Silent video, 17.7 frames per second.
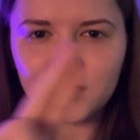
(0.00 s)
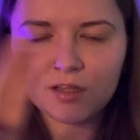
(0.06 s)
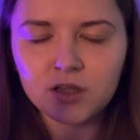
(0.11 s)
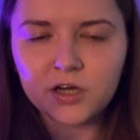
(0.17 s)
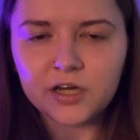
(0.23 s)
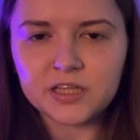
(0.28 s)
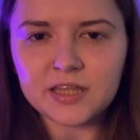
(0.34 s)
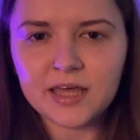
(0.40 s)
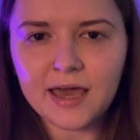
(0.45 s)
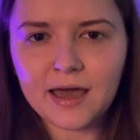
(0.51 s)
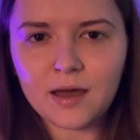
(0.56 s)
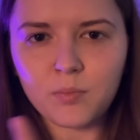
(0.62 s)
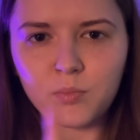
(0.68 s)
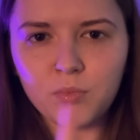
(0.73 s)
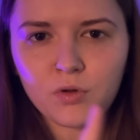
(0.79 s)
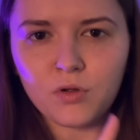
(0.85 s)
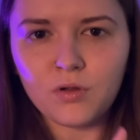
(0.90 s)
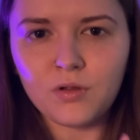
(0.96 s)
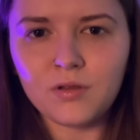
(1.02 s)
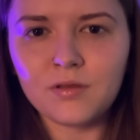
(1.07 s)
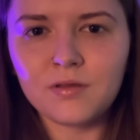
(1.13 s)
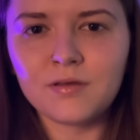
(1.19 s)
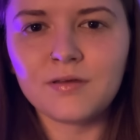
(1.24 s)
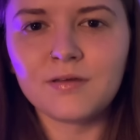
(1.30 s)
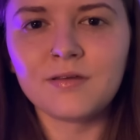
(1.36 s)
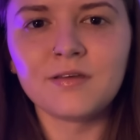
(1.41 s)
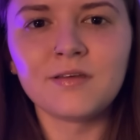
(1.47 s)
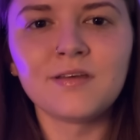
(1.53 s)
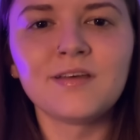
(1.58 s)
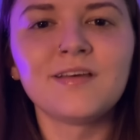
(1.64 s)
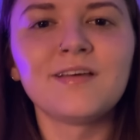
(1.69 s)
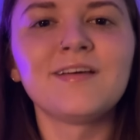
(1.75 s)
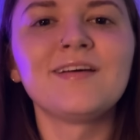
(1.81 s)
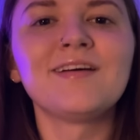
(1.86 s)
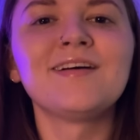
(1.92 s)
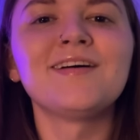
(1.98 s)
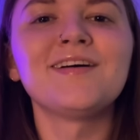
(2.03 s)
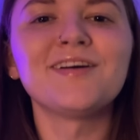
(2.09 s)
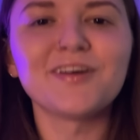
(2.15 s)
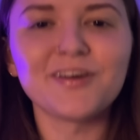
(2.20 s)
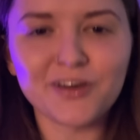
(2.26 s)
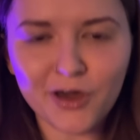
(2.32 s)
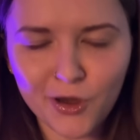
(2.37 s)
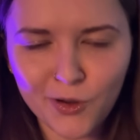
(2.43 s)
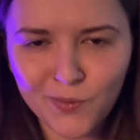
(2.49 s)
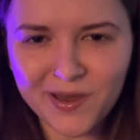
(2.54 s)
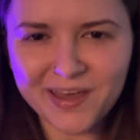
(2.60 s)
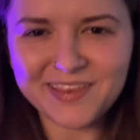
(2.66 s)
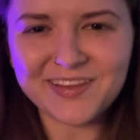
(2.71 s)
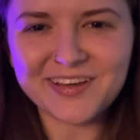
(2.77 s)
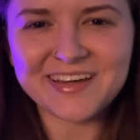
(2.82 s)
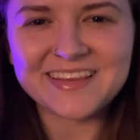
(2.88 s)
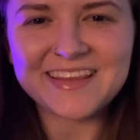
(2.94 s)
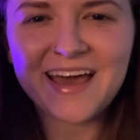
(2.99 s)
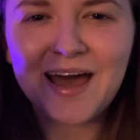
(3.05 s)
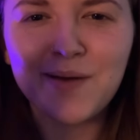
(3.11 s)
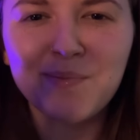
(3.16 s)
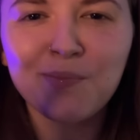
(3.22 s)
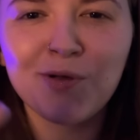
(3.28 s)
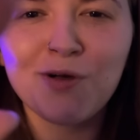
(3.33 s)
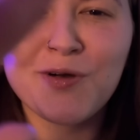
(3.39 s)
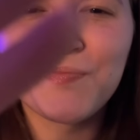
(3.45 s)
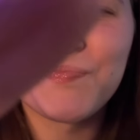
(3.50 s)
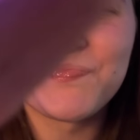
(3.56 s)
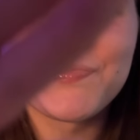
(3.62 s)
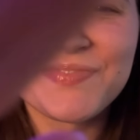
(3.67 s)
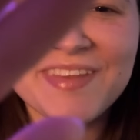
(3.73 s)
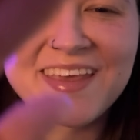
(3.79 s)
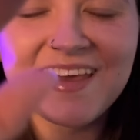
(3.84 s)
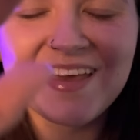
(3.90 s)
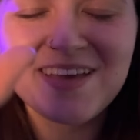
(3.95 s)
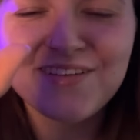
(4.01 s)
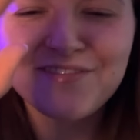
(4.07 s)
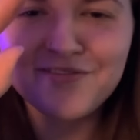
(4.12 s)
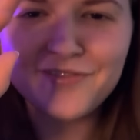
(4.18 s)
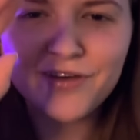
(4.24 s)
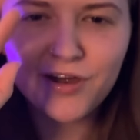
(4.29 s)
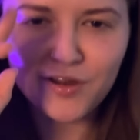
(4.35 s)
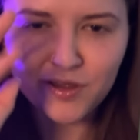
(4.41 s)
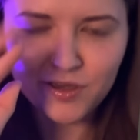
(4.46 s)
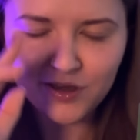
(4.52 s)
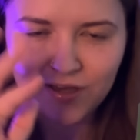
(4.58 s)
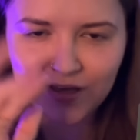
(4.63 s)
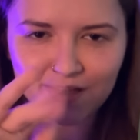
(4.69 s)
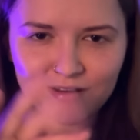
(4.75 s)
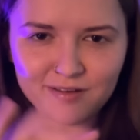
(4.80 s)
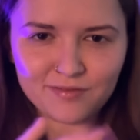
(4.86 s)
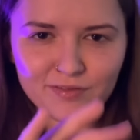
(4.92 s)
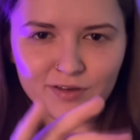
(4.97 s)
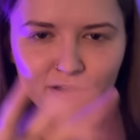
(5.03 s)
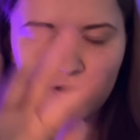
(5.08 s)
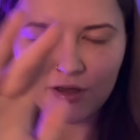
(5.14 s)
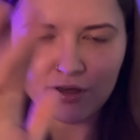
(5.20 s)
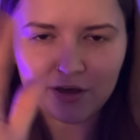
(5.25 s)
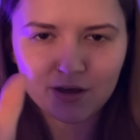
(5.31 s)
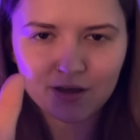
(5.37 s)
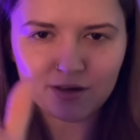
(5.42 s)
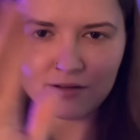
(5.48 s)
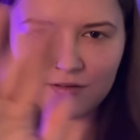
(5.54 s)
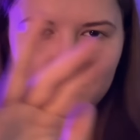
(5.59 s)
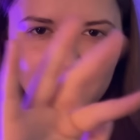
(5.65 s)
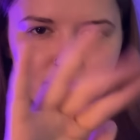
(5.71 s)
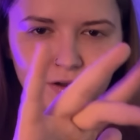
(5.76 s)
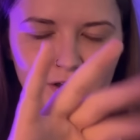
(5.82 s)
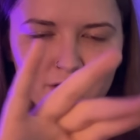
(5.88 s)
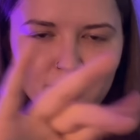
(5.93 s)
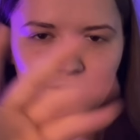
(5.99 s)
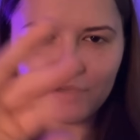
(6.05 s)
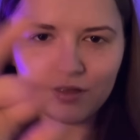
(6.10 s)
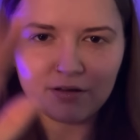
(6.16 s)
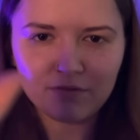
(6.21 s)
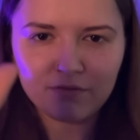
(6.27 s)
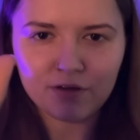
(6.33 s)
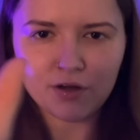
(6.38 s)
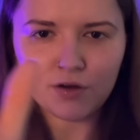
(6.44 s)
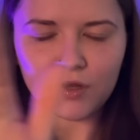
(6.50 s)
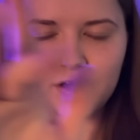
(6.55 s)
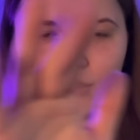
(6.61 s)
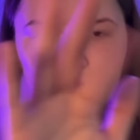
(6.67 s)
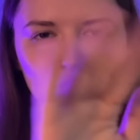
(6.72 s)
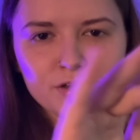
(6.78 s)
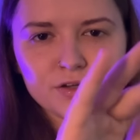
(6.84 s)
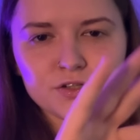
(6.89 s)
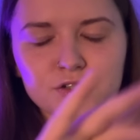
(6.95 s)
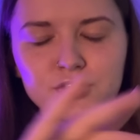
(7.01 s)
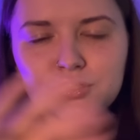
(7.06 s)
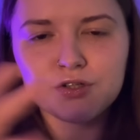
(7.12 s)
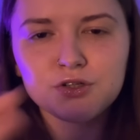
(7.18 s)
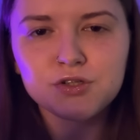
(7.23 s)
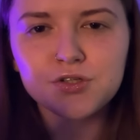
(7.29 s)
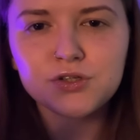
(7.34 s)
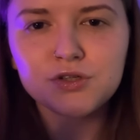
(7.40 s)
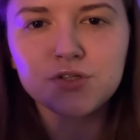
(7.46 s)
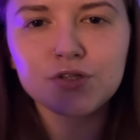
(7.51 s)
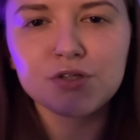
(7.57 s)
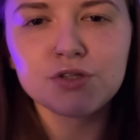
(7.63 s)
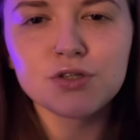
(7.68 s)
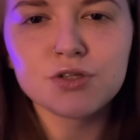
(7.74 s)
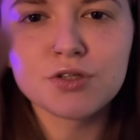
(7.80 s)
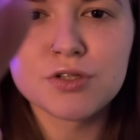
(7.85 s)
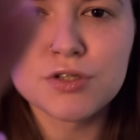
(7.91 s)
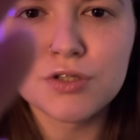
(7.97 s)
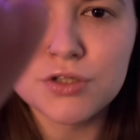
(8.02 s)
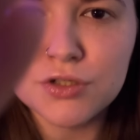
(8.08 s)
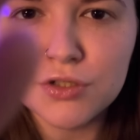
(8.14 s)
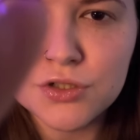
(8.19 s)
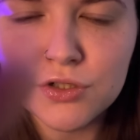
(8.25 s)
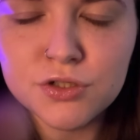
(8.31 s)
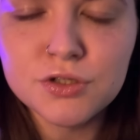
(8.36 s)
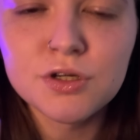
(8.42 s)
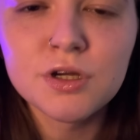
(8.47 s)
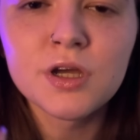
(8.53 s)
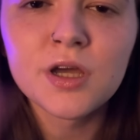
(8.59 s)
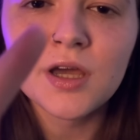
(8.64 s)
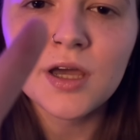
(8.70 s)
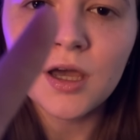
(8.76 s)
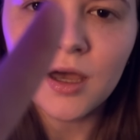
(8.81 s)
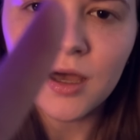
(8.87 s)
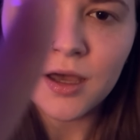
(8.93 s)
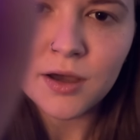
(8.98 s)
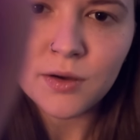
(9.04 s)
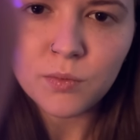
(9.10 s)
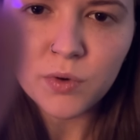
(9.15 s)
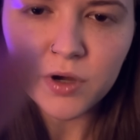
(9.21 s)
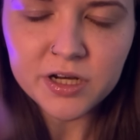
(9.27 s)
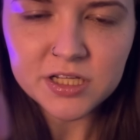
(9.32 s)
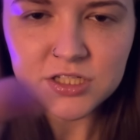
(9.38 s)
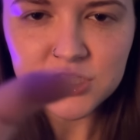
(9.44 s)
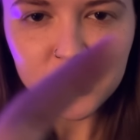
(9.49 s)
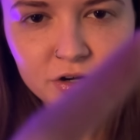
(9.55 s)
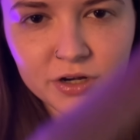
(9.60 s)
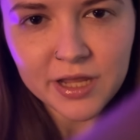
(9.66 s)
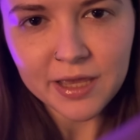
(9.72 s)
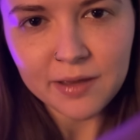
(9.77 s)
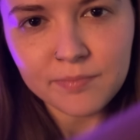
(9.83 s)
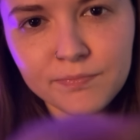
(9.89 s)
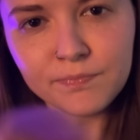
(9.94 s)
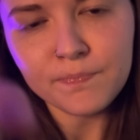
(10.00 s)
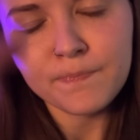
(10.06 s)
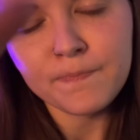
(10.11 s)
Look at the apple. Go and look at the apple. Very good, very good, very good, very good. Shh, shh, shh, shh, shh, shh. What is your name?